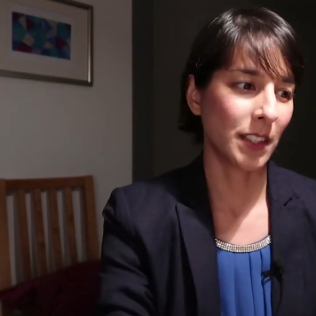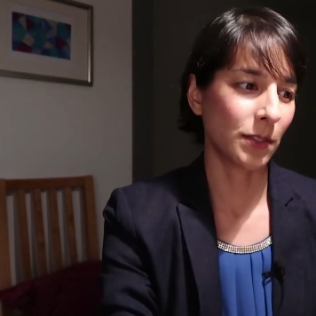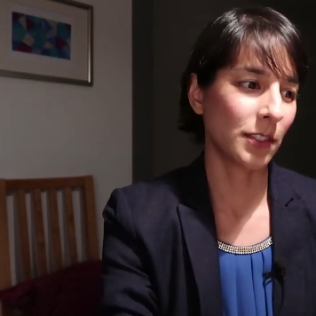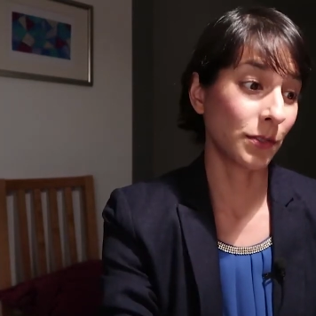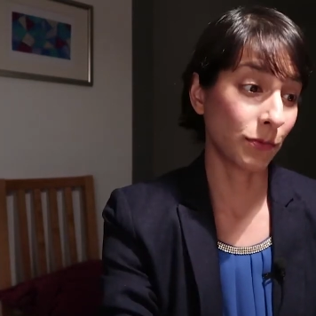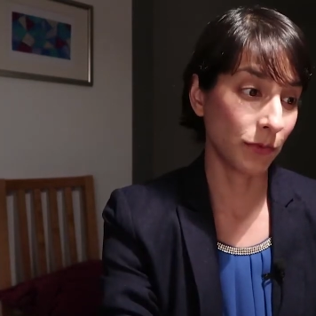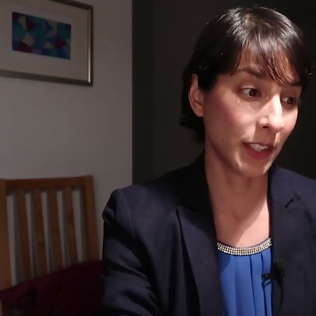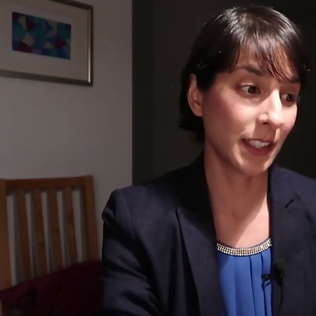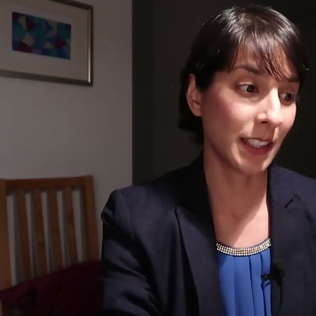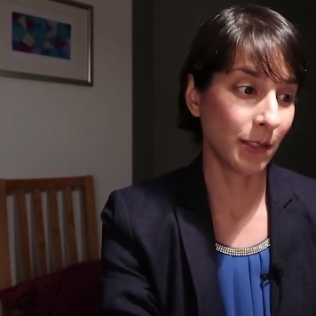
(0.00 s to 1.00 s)
It's just
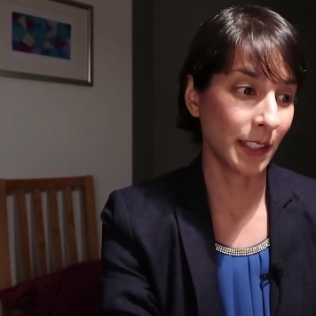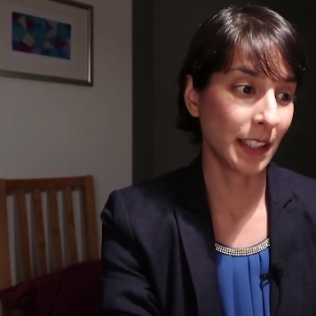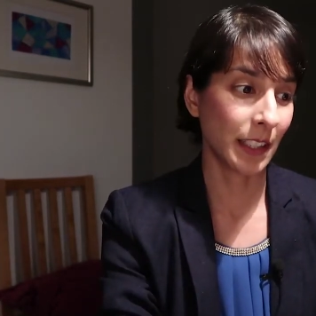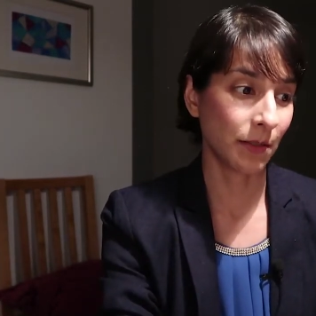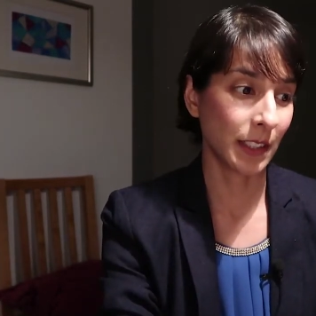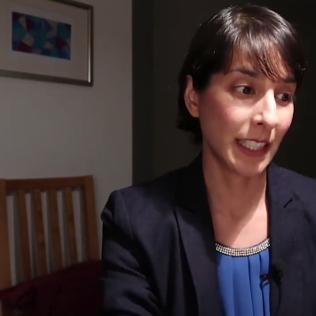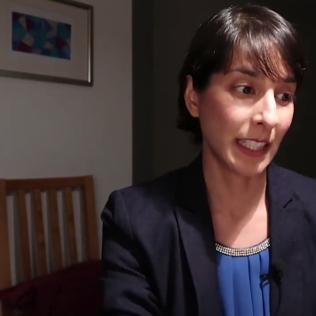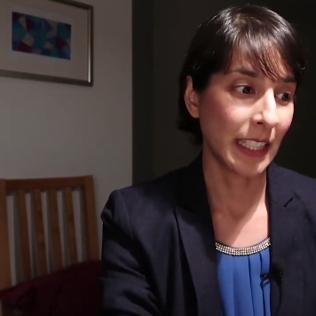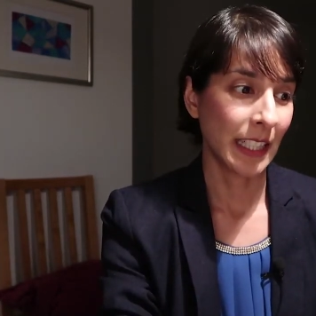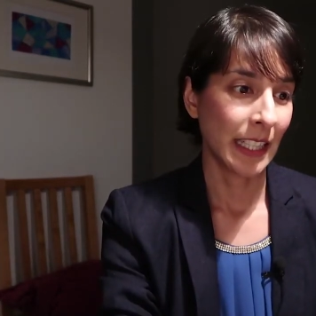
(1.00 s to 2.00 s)
really, really lovely.